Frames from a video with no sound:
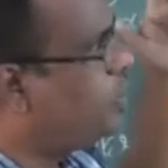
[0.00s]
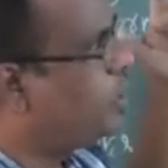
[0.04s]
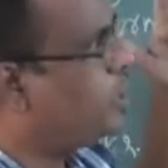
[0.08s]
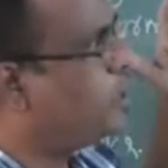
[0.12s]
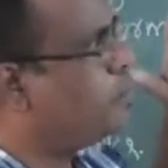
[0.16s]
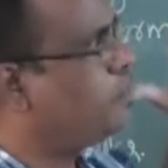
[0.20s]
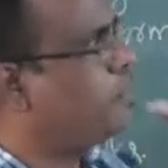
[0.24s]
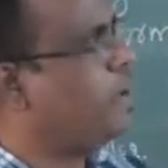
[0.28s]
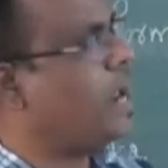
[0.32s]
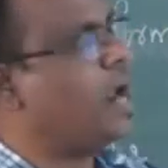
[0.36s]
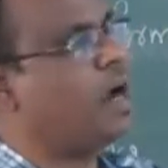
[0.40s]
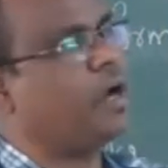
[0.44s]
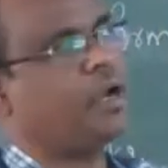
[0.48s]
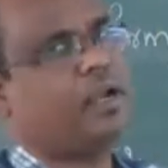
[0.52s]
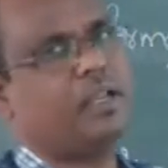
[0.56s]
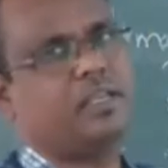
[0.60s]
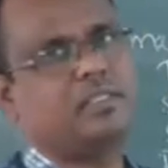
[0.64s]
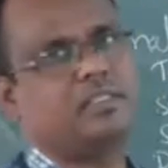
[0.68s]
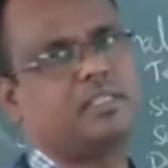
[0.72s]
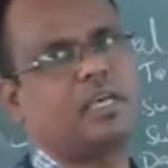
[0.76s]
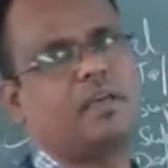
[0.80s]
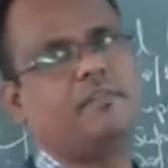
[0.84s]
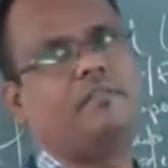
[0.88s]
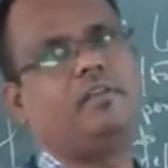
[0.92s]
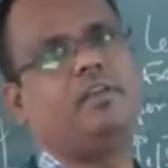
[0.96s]
you can
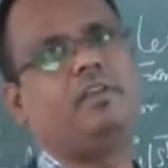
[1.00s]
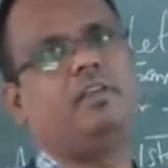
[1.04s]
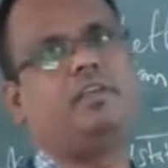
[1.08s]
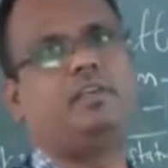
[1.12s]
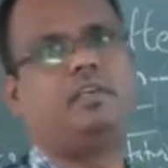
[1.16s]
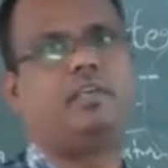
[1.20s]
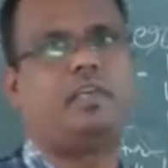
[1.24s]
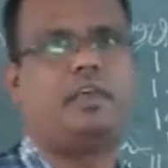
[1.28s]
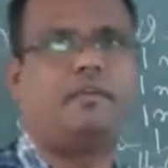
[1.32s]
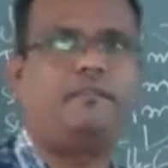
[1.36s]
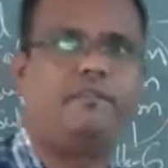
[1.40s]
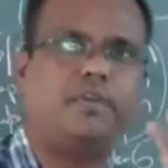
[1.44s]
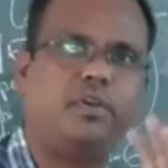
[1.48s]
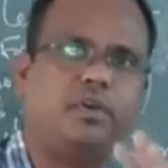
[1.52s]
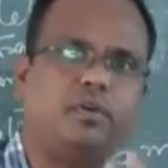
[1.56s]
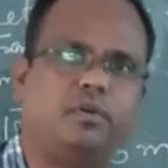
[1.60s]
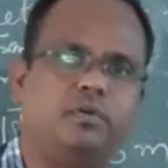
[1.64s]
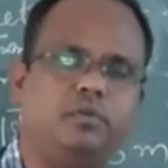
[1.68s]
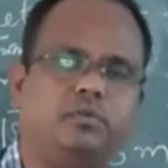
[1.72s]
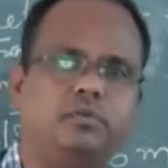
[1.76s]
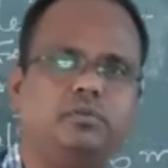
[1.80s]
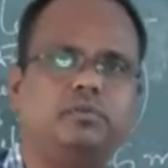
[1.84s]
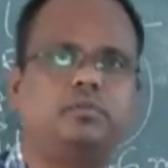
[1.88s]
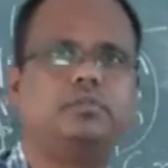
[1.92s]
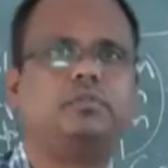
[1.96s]
practice, I will give
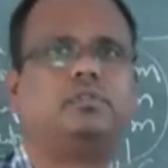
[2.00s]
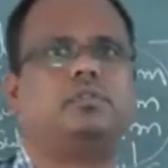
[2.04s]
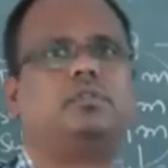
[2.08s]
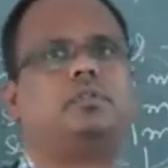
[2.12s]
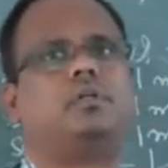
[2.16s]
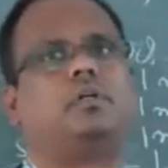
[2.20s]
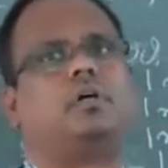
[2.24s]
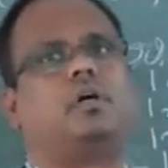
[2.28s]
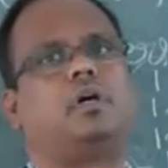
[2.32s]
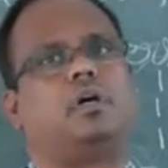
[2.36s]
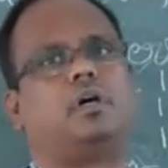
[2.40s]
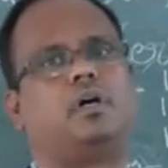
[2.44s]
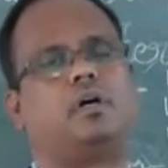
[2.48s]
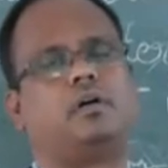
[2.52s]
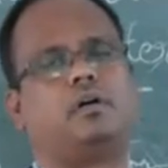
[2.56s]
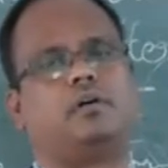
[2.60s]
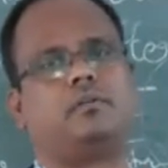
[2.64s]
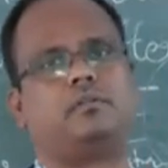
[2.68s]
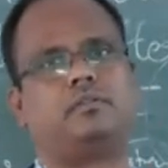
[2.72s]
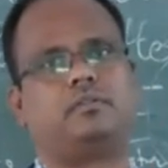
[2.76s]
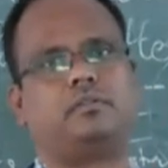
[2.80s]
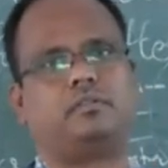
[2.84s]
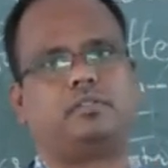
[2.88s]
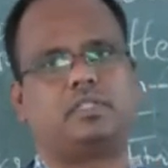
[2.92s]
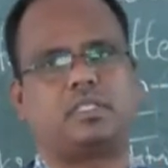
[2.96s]
you
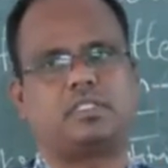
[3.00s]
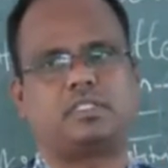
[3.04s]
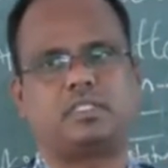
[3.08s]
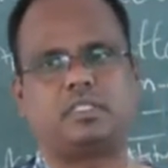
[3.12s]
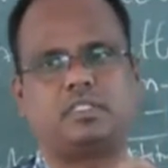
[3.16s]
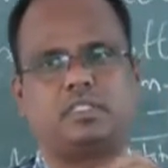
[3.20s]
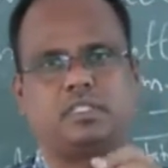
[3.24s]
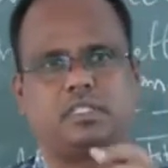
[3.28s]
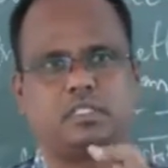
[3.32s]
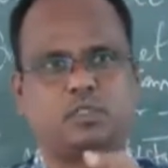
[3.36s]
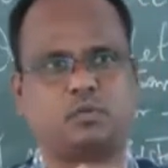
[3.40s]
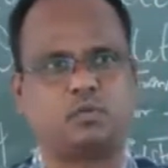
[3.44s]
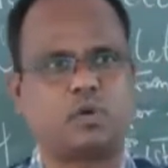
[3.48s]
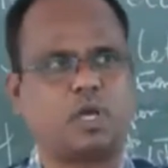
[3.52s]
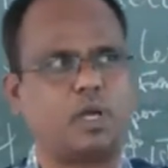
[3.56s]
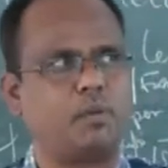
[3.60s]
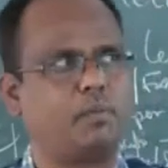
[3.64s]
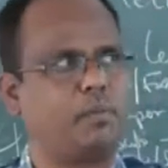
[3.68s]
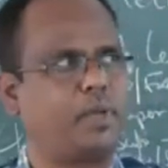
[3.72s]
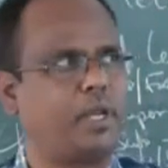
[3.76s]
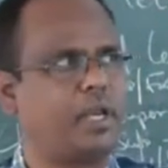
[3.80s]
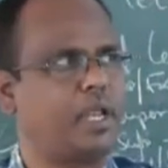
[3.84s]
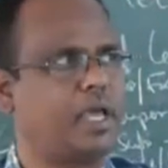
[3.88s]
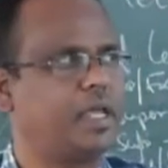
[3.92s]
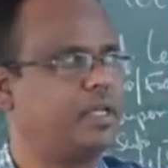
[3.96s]
just in
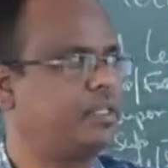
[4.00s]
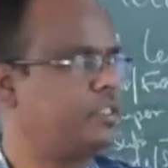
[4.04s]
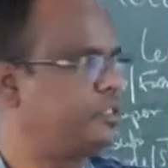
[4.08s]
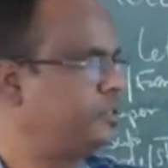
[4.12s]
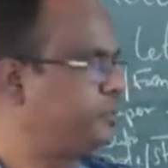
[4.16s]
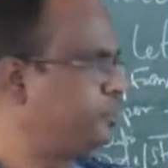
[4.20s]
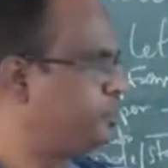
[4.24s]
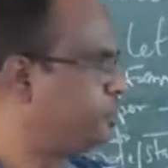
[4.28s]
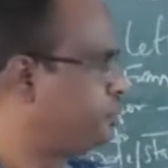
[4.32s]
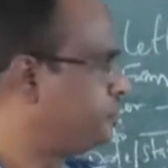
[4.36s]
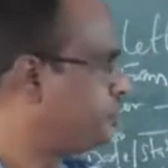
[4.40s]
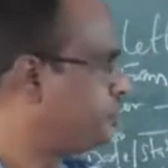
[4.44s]
1 minute.